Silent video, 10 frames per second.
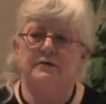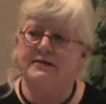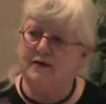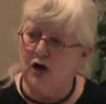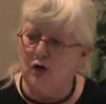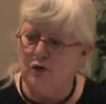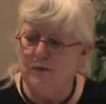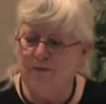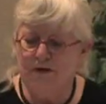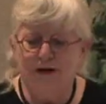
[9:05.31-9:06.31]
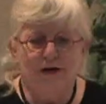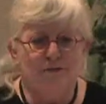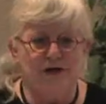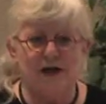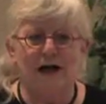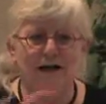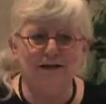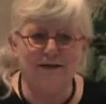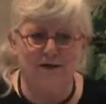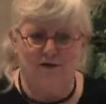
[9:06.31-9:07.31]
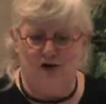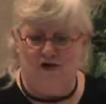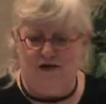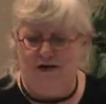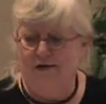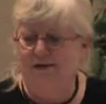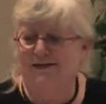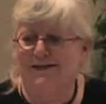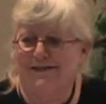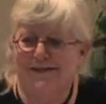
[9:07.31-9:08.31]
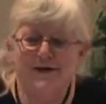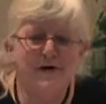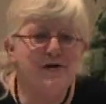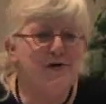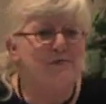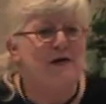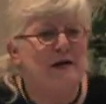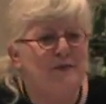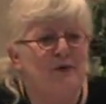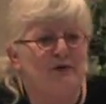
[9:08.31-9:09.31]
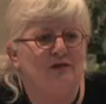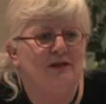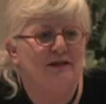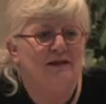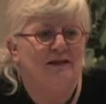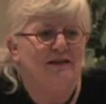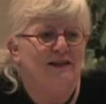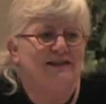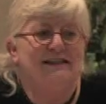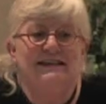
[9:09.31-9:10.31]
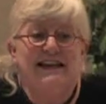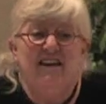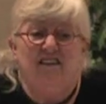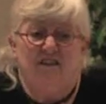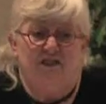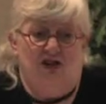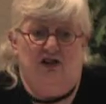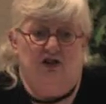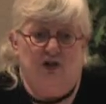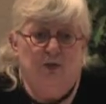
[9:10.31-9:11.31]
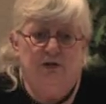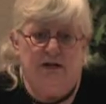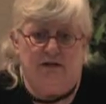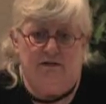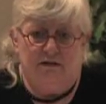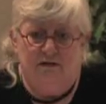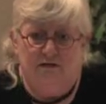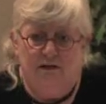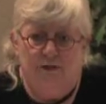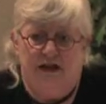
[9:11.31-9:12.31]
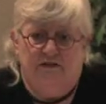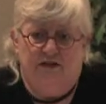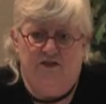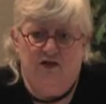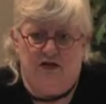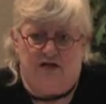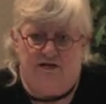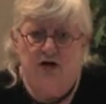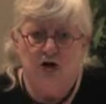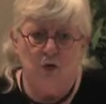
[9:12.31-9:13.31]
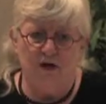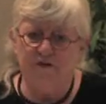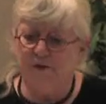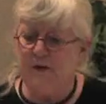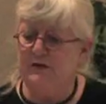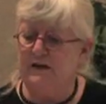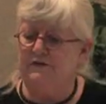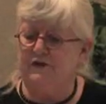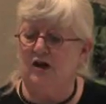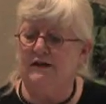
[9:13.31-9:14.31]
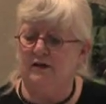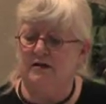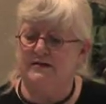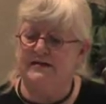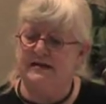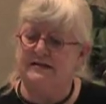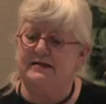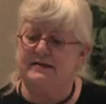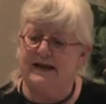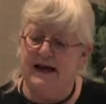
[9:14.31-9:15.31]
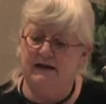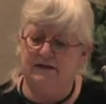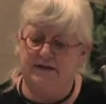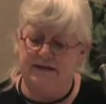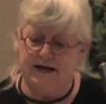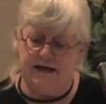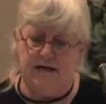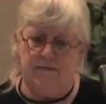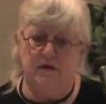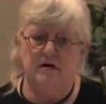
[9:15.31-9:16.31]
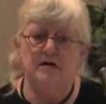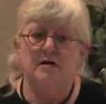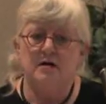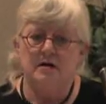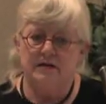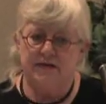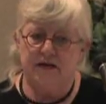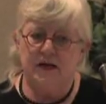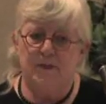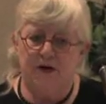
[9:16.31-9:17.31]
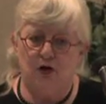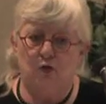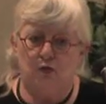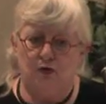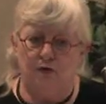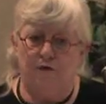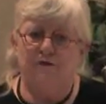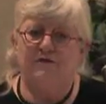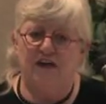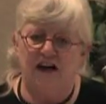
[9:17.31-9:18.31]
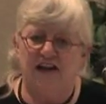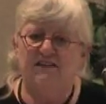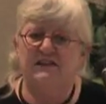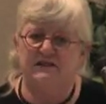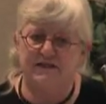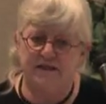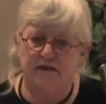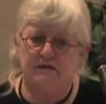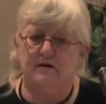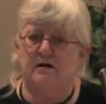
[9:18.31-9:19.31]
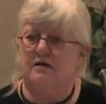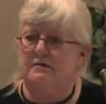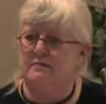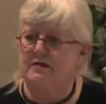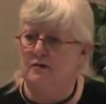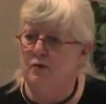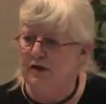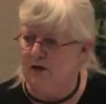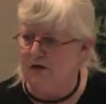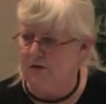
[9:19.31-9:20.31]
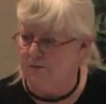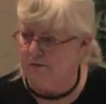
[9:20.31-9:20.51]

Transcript: So, because of all that, people live on our airplanes. I mean, they live on us. We have people that fly on us the exact same city pair route 5 and 6 times a week.